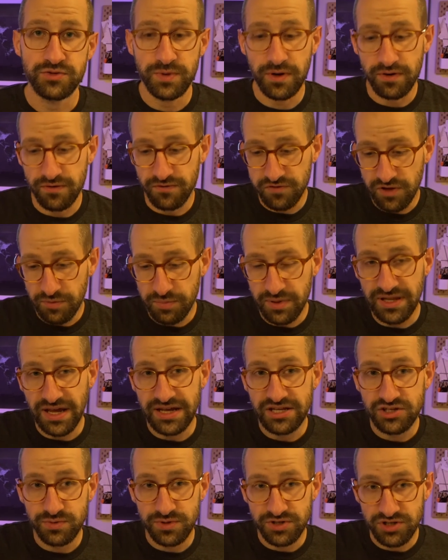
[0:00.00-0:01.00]
We don't flip a
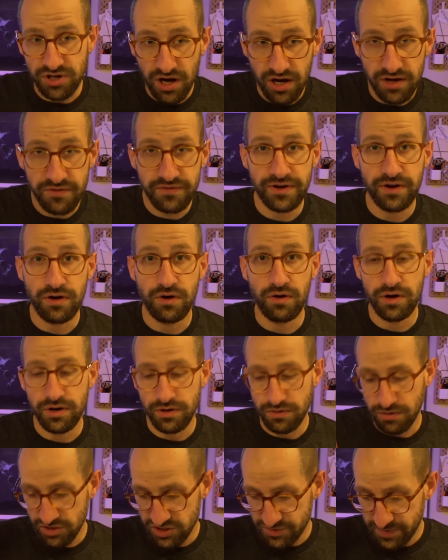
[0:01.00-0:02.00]
light switch off and
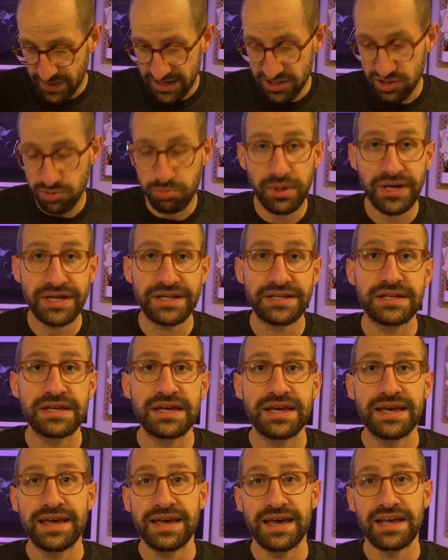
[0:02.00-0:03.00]
on or smash a button.
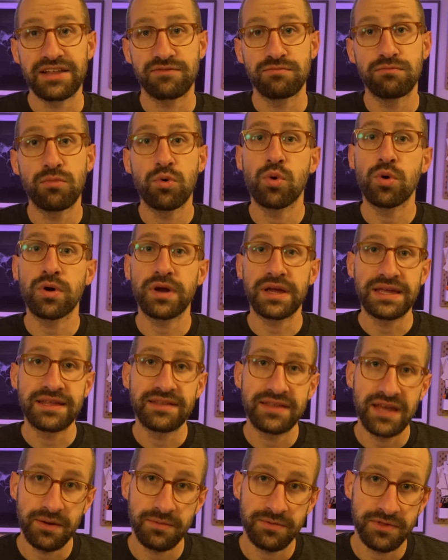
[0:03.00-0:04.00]
It's more in
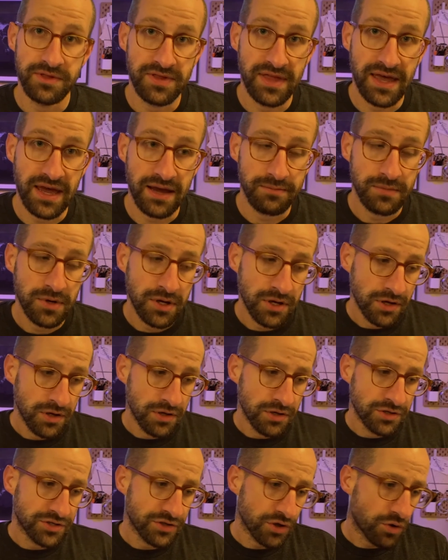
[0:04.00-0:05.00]
depth than that.
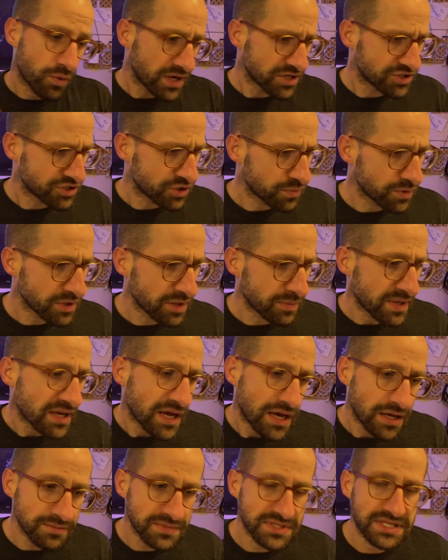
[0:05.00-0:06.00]
So the question really
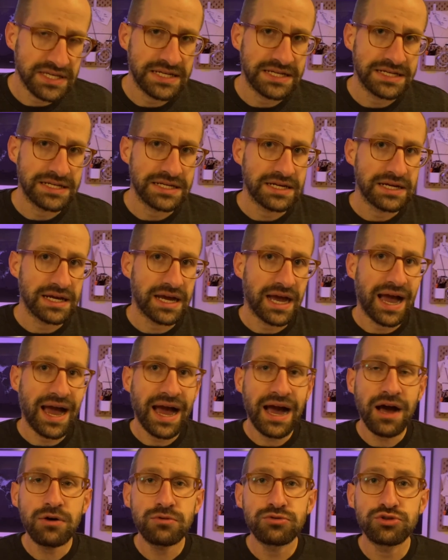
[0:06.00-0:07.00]
becomes then,
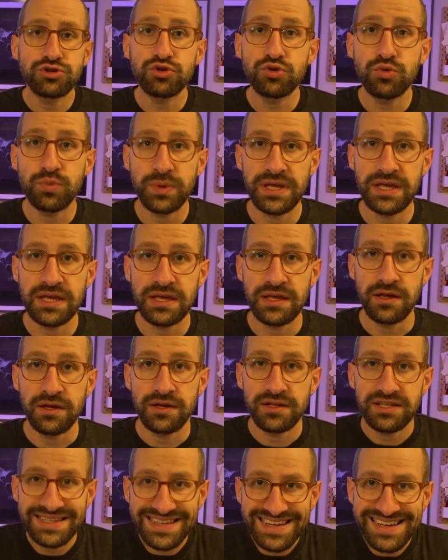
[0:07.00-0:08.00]
how do we
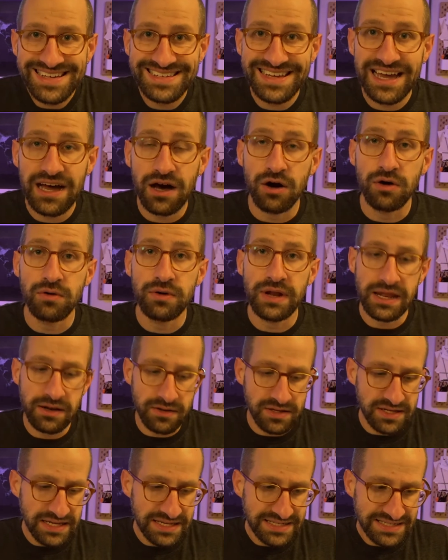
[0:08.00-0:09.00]
tease out
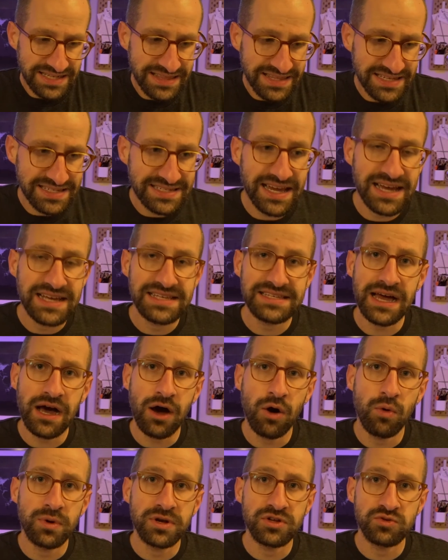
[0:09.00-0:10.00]
and synthesize
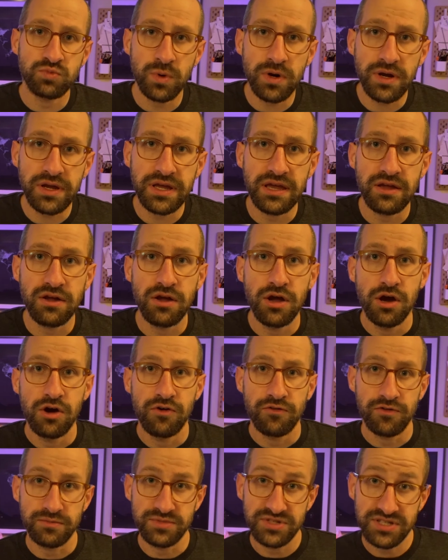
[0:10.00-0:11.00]
out what is working
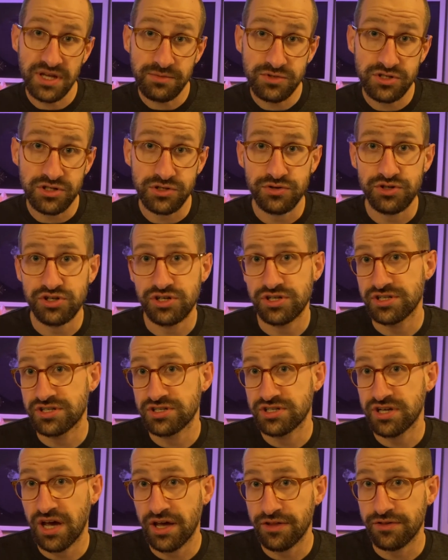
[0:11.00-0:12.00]
from some solutions
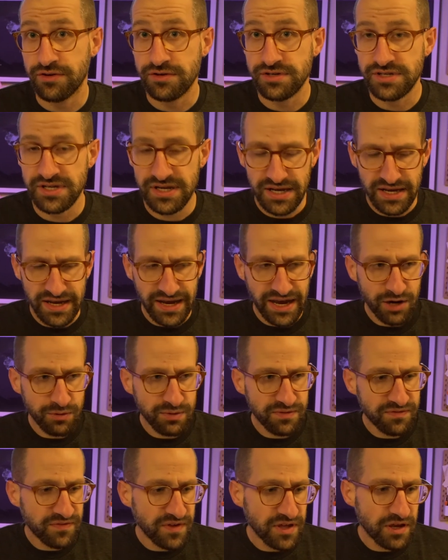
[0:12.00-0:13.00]
to others? How do we
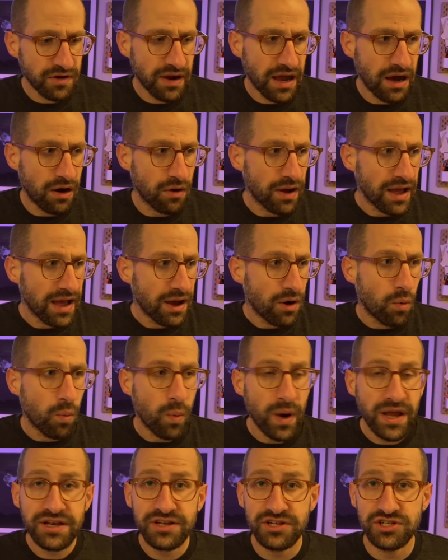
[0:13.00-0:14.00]
figure out
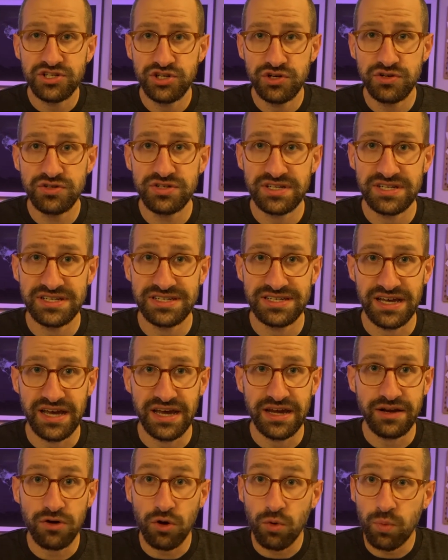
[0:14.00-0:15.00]
when to choose a
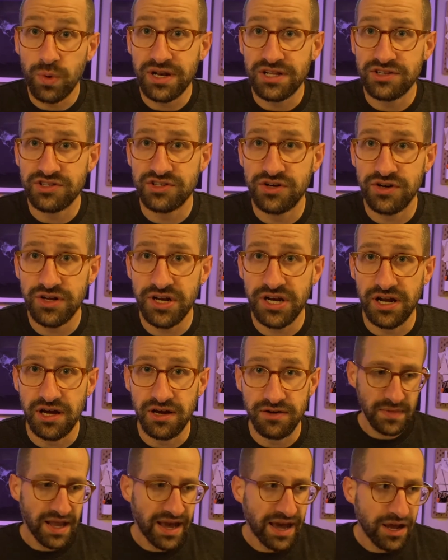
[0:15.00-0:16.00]
design or when it's good enough?
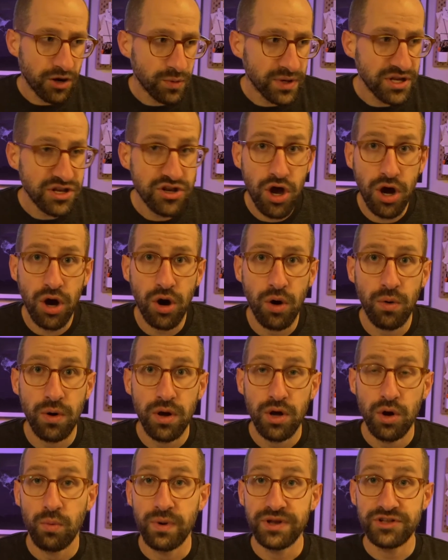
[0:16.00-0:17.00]
How do we know
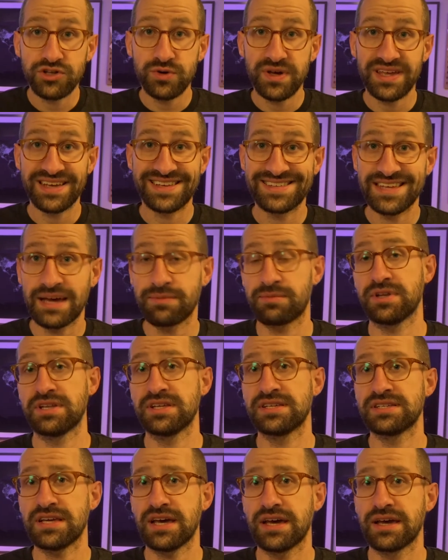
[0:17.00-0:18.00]
when to accept a
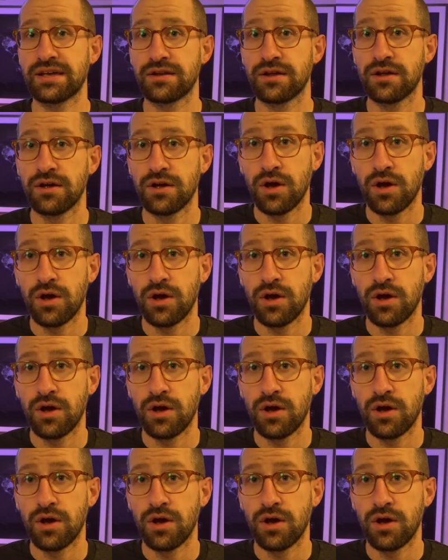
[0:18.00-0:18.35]
design?